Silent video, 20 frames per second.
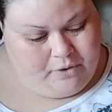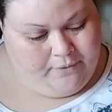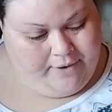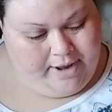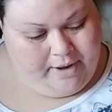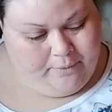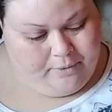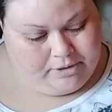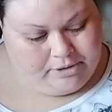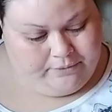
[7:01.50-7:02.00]

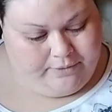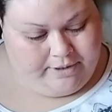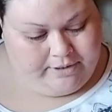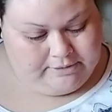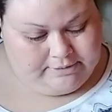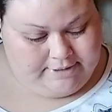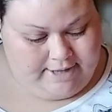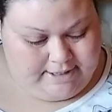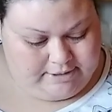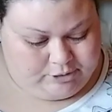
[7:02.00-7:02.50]
okay, we're
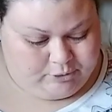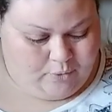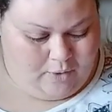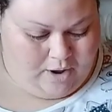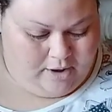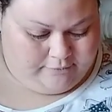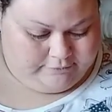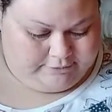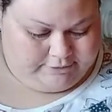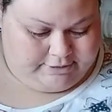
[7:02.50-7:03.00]
doing day
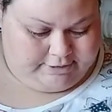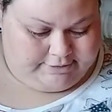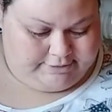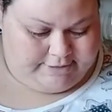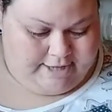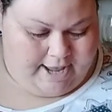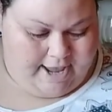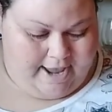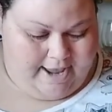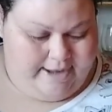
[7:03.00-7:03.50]
12
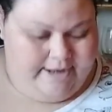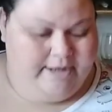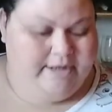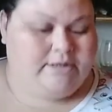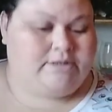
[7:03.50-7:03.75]
today.